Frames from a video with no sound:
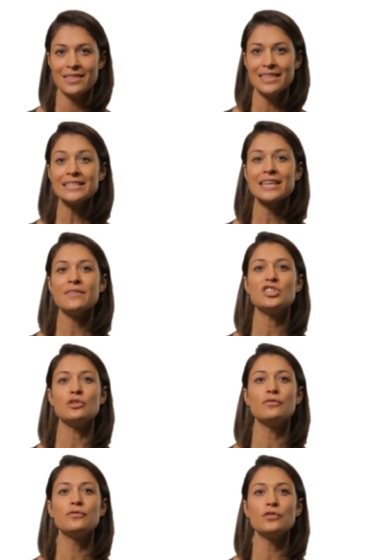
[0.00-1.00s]
This gives you
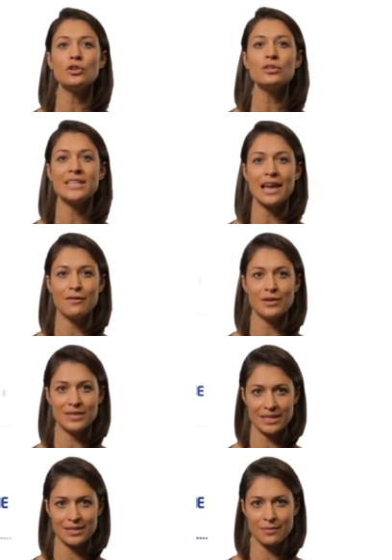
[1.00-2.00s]
full telephone
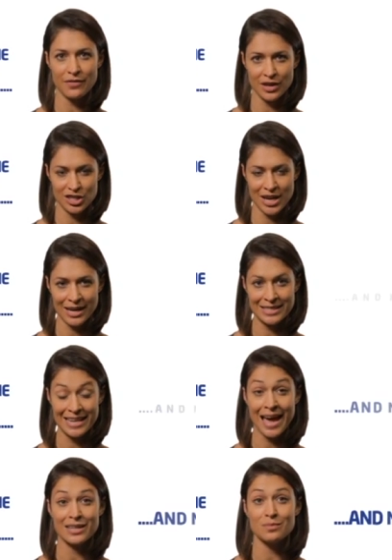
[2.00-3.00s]
system functionality
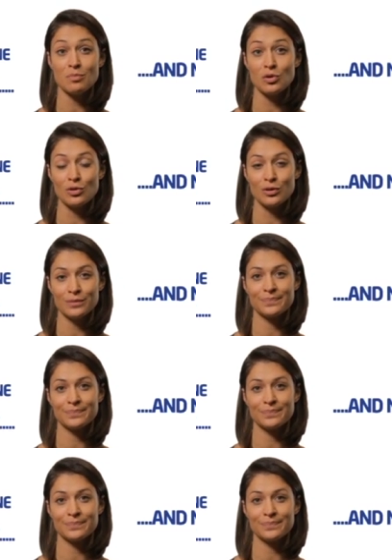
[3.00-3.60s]
and more.